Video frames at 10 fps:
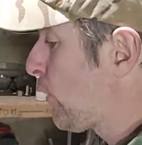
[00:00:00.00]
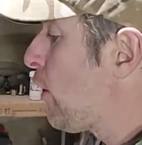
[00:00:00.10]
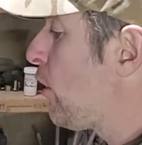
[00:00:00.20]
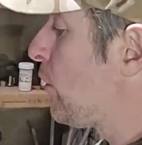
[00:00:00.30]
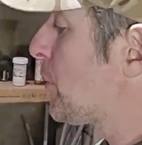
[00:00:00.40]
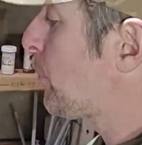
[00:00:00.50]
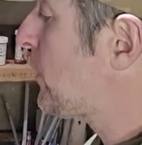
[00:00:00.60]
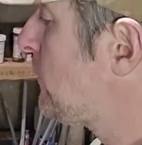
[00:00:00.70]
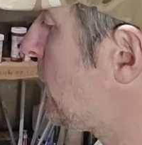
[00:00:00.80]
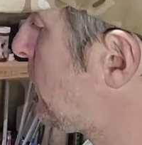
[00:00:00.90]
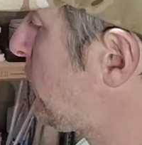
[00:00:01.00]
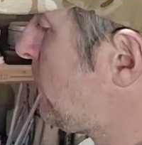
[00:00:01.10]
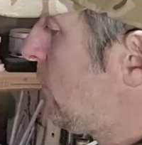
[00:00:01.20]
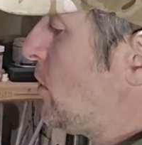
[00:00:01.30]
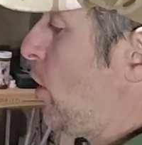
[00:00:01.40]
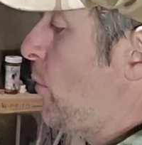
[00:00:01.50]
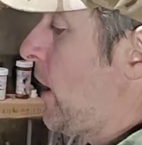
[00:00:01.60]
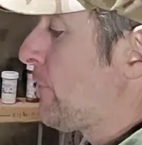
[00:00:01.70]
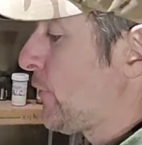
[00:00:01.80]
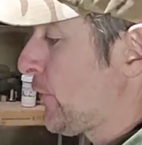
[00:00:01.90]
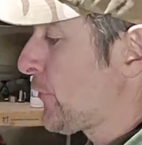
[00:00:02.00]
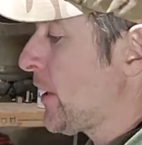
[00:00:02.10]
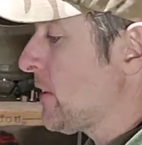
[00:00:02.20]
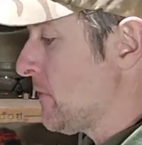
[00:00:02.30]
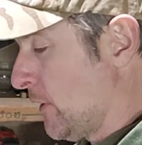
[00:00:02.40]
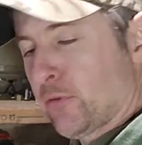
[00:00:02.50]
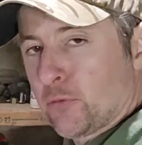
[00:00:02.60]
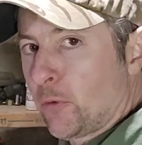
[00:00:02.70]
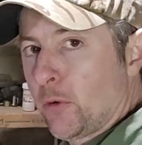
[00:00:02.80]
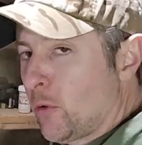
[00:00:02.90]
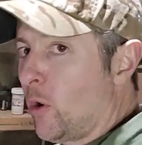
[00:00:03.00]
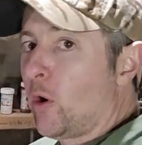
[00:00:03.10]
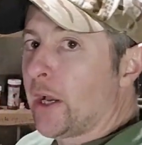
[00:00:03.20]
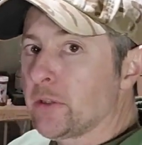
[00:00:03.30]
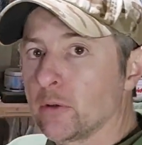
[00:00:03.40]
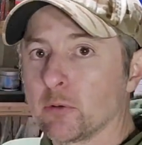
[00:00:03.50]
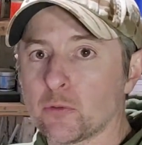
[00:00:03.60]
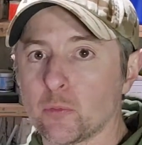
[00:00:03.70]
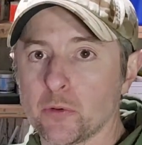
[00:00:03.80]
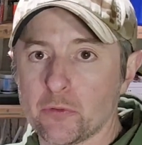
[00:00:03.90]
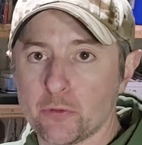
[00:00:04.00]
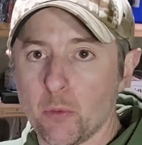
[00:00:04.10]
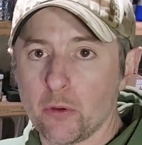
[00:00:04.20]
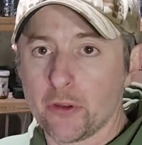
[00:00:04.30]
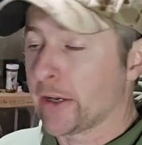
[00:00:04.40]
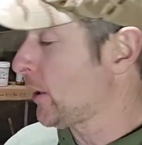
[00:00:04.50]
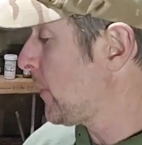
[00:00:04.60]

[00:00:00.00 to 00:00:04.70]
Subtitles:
saw, the previous, when I first tightened this screw, all I used was the small socket